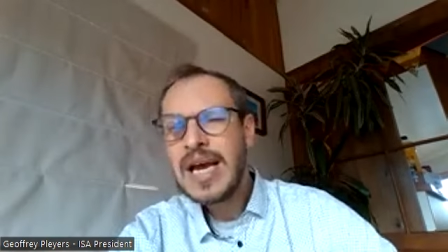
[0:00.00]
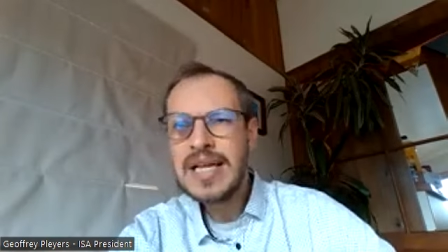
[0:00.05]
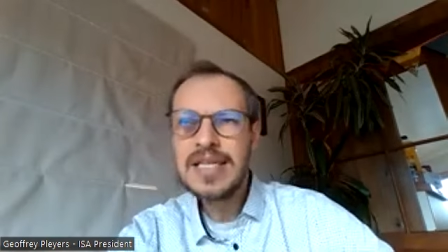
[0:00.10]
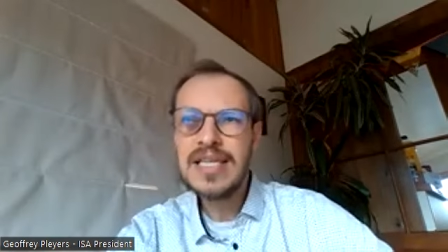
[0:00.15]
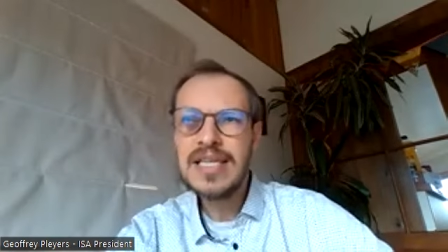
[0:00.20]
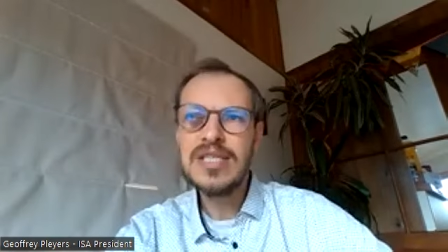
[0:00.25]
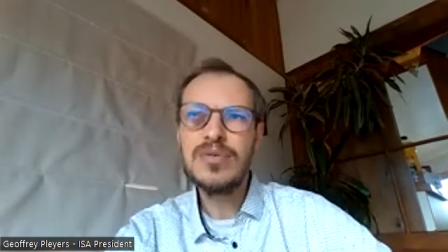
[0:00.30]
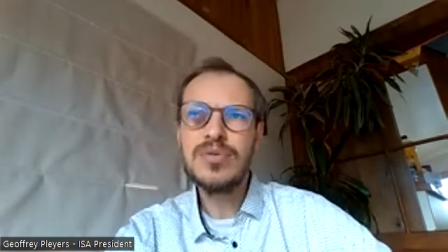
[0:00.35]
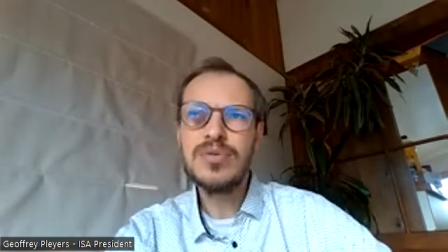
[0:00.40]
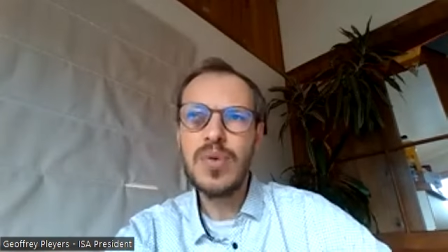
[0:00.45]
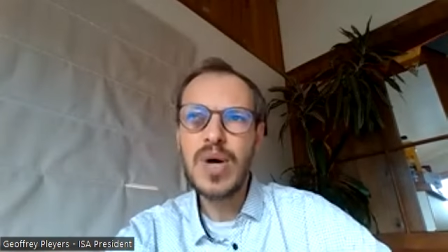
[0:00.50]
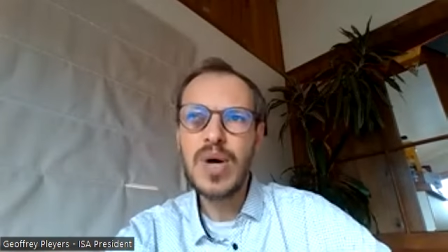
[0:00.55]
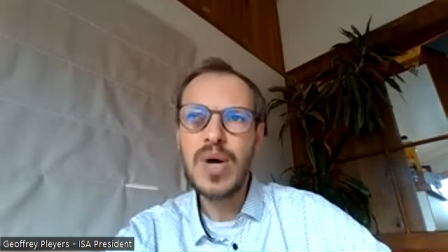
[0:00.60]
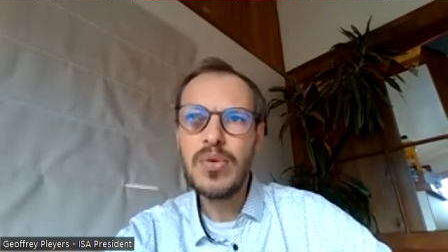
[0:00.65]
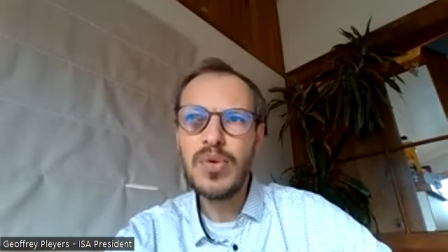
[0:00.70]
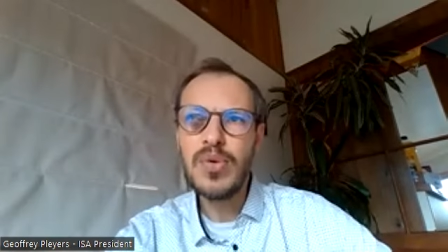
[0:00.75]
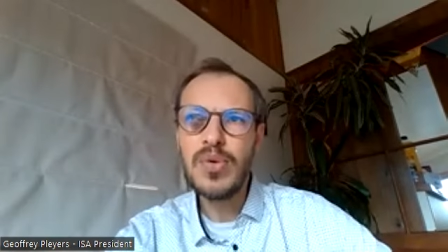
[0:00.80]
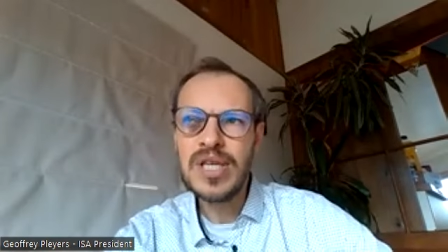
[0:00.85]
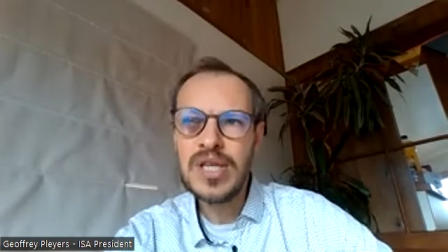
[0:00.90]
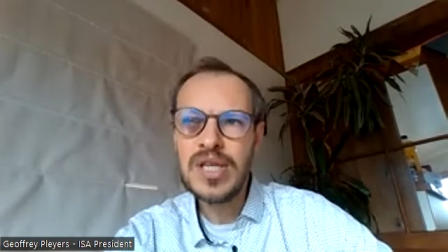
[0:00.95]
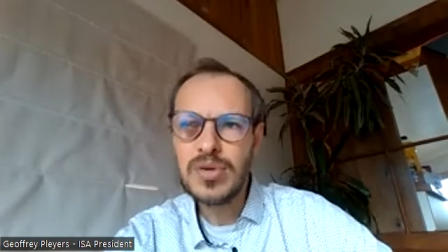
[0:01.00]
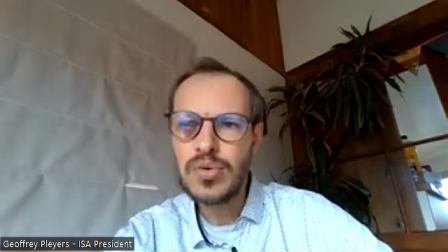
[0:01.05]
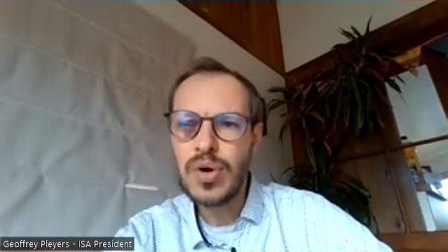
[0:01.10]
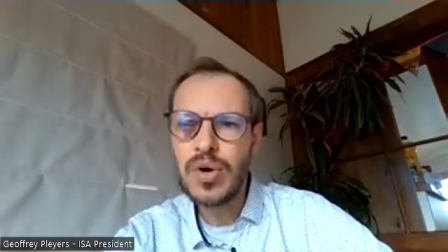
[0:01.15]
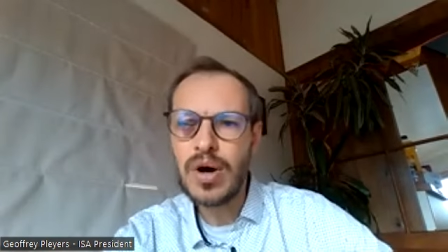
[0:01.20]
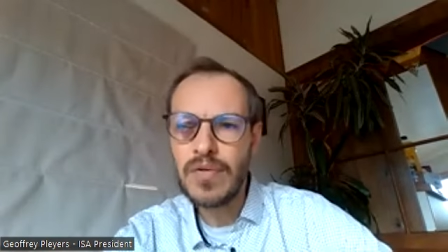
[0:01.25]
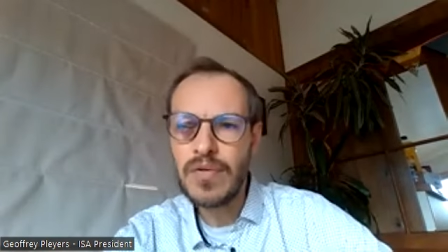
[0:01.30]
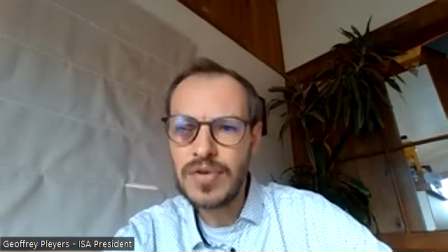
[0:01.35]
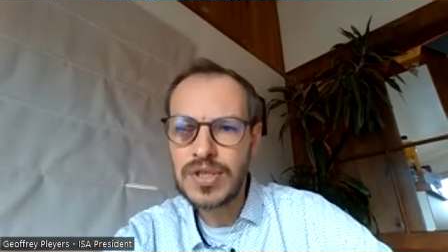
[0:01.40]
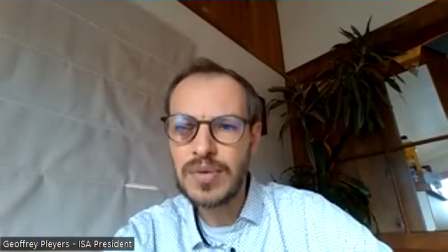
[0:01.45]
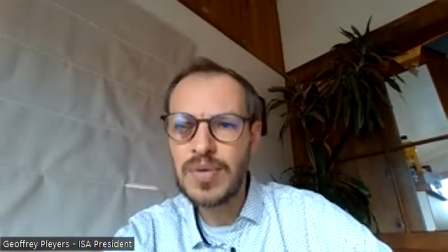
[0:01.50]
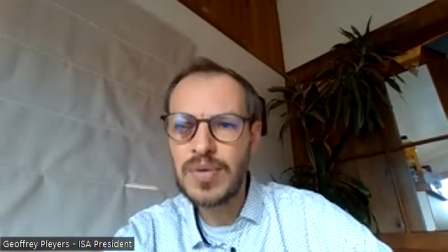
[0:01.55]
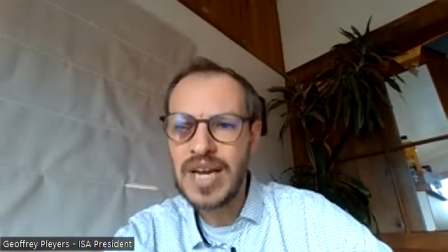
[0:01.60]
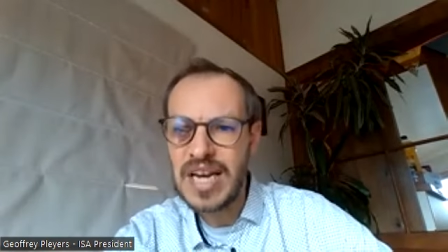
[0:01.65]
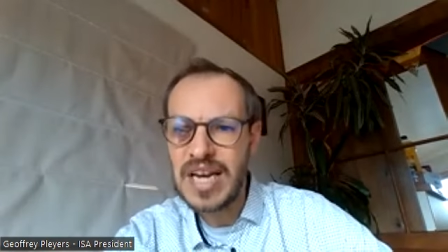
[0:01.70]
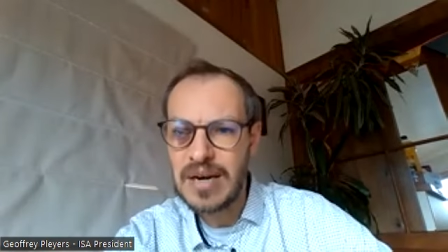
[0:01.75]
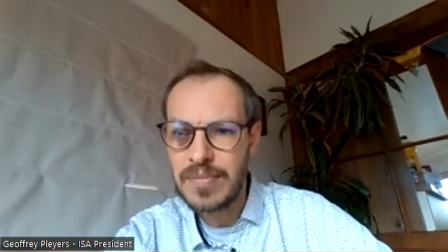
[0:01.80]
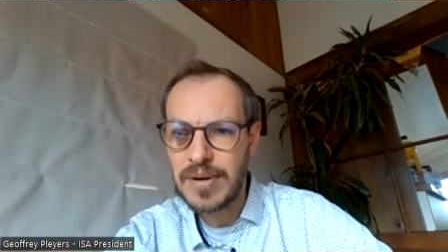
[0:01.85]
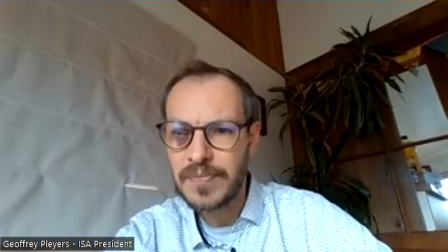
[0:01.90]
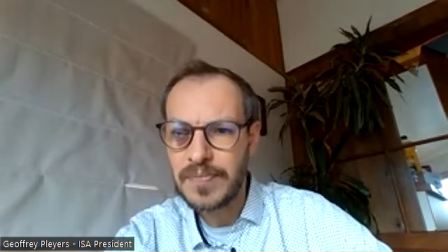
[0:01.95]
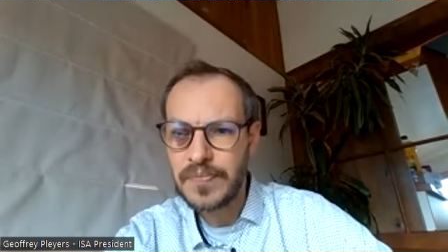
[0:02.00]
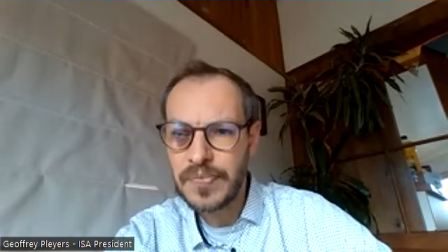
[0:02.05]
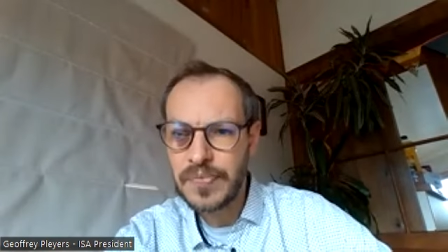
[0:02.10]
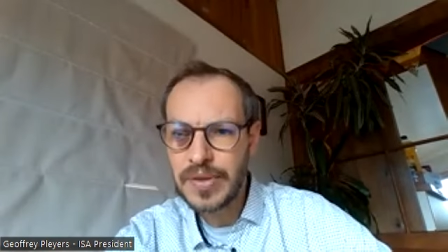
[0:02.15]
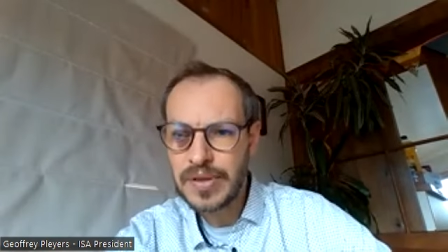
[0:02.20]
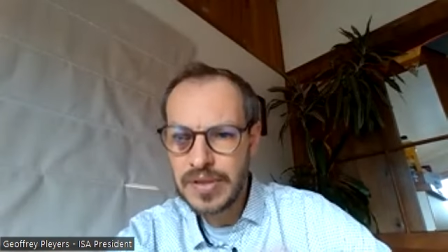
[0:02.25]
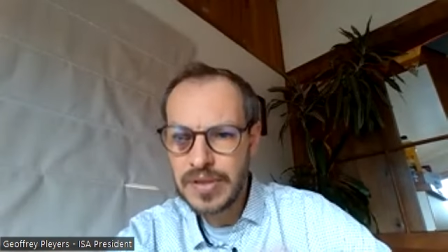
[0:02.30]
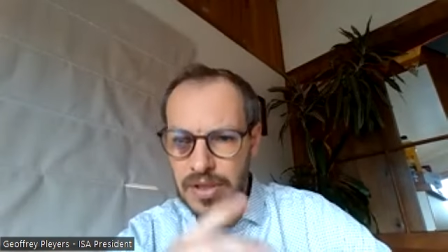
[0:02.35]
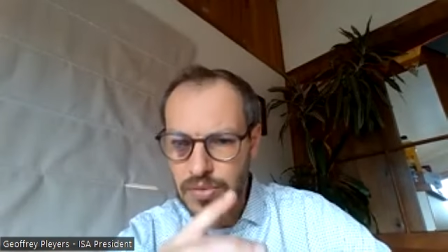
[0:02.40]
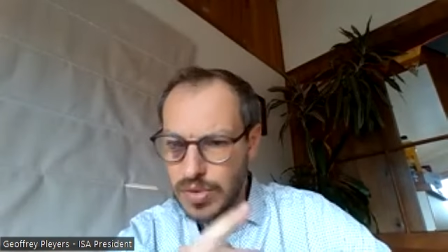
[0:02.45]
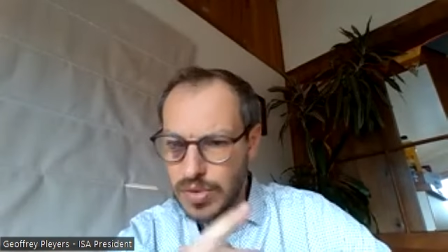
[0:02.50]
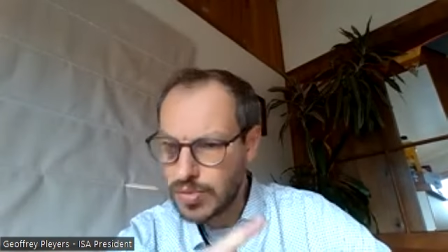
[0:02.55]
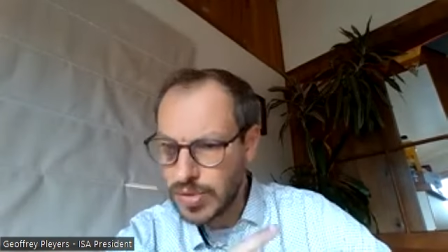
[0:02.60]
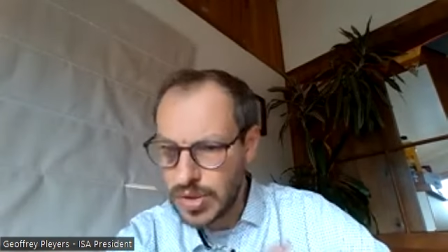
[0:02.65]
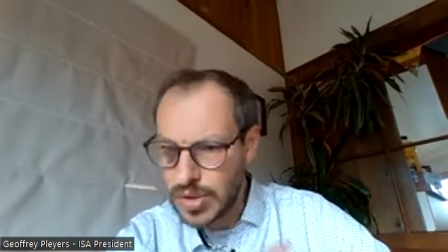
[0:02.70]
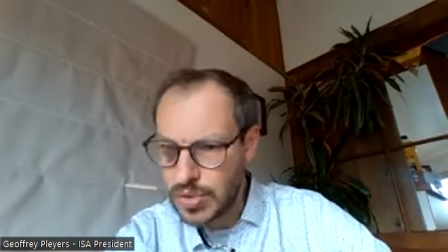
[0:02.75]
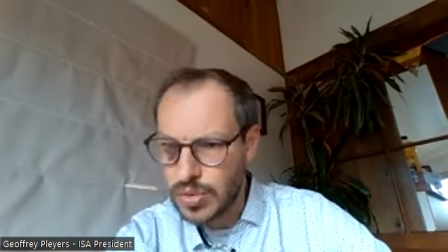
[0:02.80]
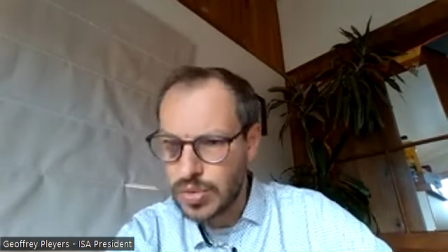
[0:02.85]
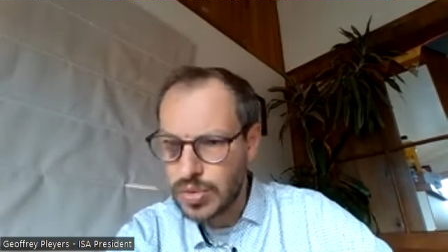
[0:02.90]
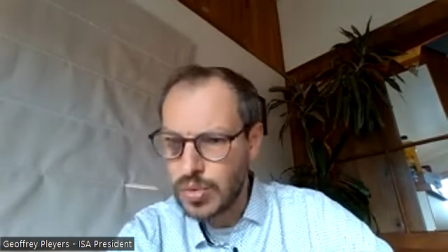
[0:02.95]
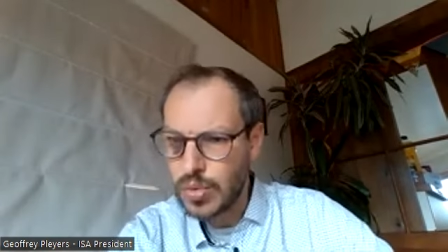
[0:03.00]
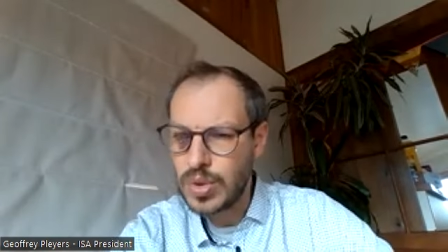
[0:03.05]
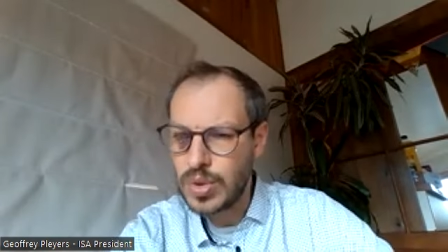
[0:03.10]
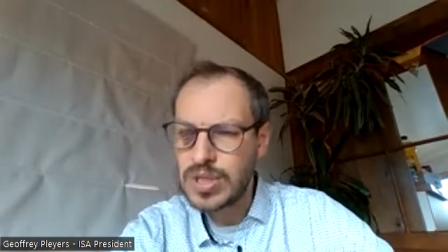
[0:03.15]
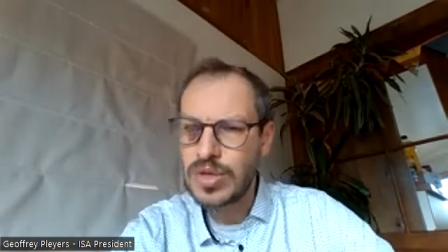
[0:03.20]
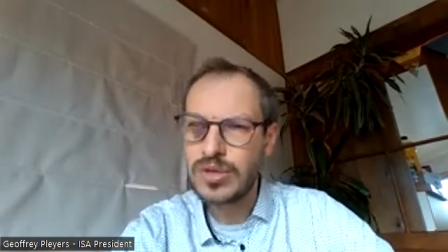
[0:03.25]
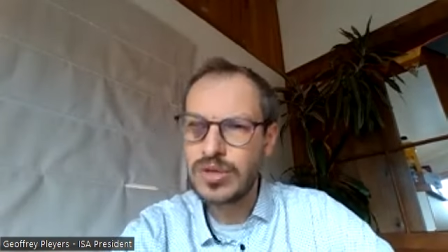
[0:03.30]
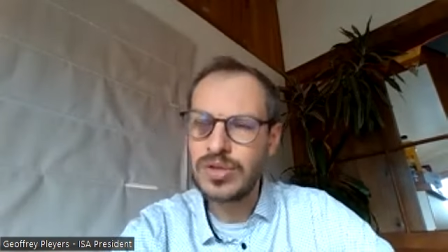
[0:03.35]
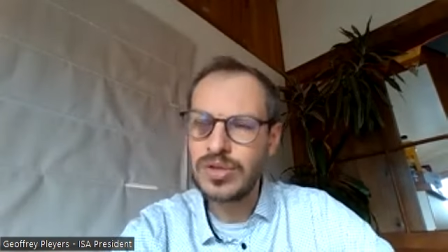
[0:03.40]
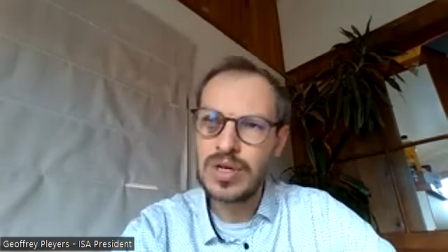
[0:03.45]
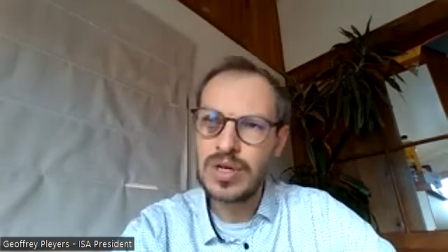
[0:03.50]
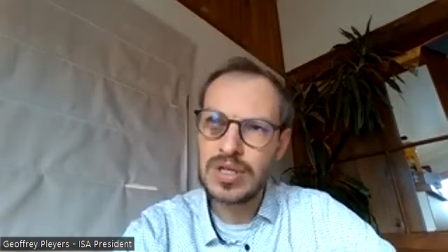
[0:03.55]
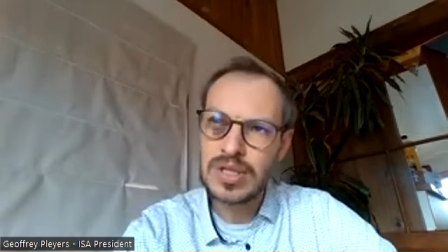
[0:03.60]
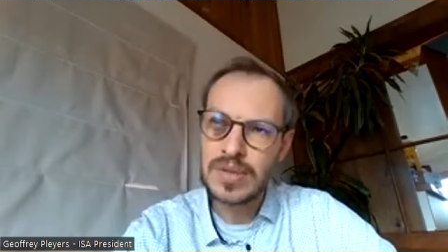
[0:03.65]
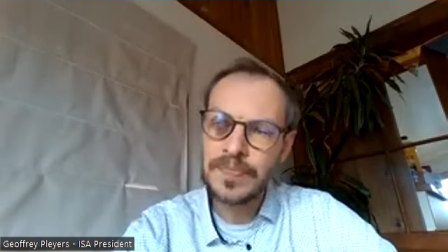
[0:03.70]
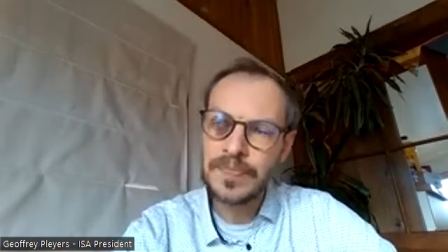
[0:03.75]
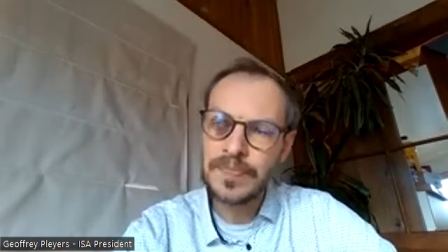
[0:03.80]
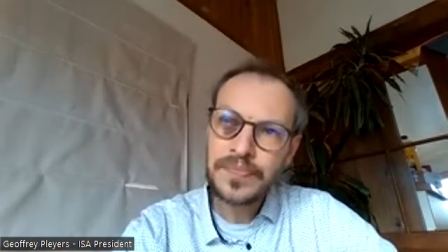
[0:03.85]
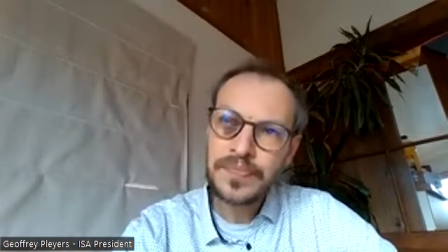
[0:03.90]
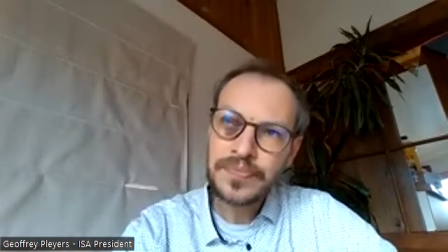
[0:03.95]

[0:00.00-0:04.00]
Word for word: And that's why we need to offer some help. That's what we do with our journals.